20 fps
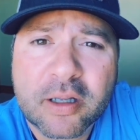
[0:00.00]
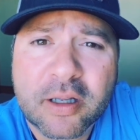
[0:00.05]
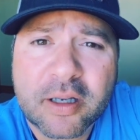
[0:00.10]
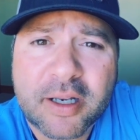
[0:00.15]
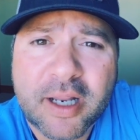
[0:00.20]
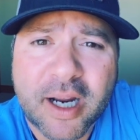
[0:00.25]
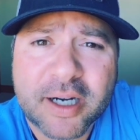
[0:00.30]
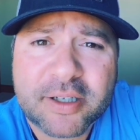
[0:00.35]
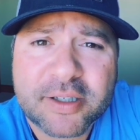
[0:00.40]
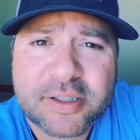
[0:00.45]

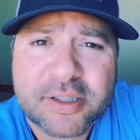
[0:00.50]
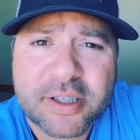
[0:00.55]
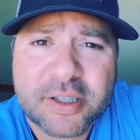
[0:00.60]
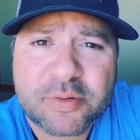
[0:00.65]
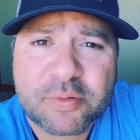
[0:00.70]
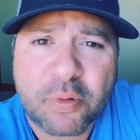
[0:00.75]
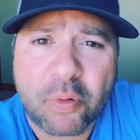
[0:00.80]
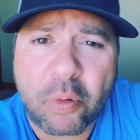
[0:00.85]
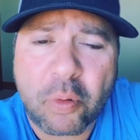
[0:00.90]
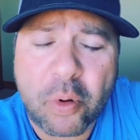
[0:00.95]
doctor says,
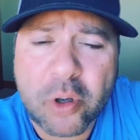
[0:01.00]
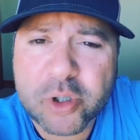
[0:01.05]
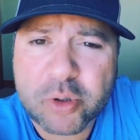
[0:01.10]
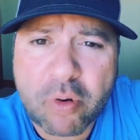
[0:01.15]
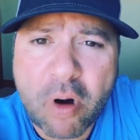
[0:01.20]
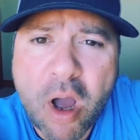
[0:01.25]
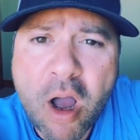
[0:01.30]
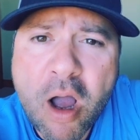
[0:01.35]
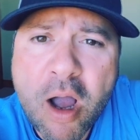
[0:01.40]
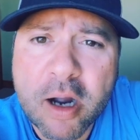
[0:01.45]
Well, what's
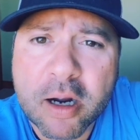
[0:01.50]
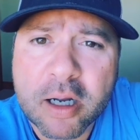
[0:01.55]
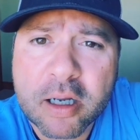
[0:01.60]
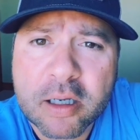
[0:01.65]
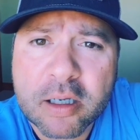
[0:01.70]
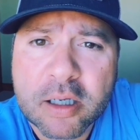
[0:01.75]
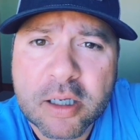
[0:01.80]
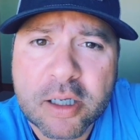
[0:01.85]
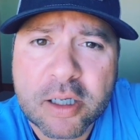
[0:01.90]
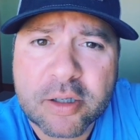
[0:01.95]
wrong?
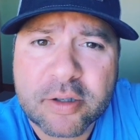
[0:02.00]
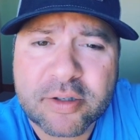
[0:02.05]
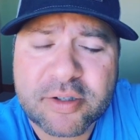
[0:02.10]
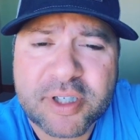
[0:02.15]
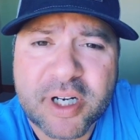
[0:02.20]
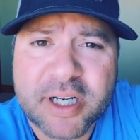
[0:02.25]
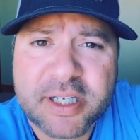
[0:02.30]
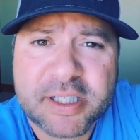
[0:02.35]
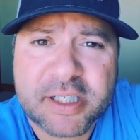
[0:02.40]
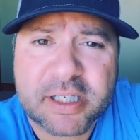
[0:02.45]
Little
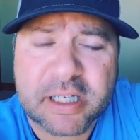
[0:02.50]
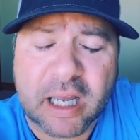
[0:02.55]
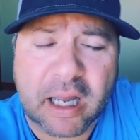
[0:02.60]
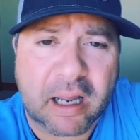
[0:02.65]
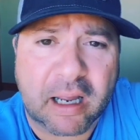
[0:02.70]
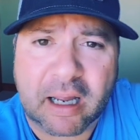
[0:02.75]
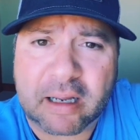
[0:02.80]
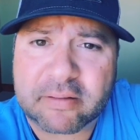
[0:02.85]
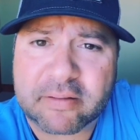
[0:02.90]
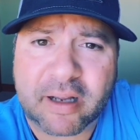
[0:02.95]
Johnny says, I,
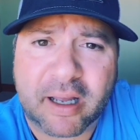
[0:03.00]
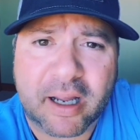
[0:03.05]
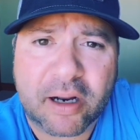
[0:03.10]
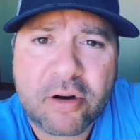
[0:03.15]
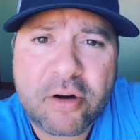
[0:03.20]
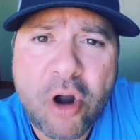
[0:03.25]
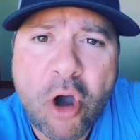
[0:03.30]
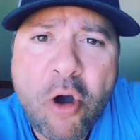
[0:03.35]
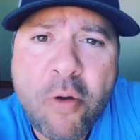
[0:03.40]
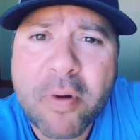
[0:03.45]
I
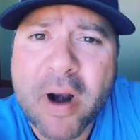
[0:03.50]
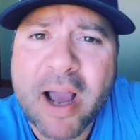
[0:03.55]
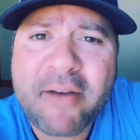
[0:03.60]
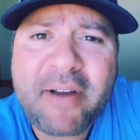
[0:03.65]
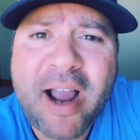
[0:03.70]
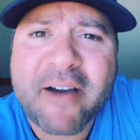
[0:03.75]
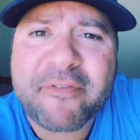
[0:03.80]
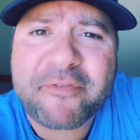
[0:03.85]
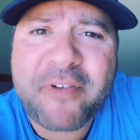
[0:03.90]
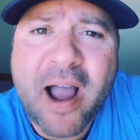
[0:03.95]
don't know, but I've
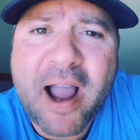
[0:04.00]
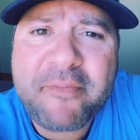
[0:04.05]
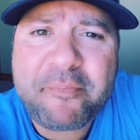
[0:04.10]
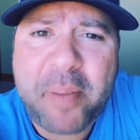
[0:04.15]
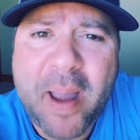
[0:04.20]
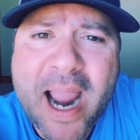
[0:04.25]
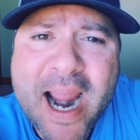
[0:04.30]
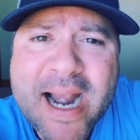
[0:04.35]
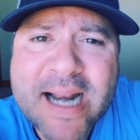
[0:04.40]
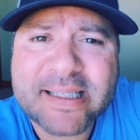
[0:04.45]
got five
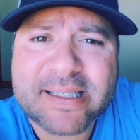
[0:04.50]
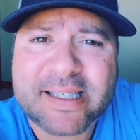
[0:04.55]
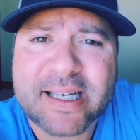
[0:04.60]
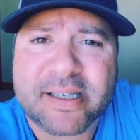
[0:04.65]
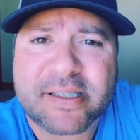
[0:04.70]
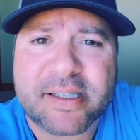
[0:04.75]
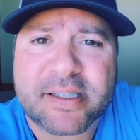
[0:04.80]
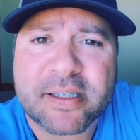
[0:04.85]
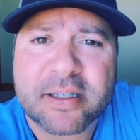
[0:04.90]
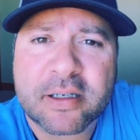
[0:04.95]

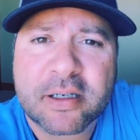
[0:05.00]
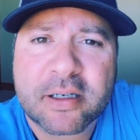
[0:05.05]
penises.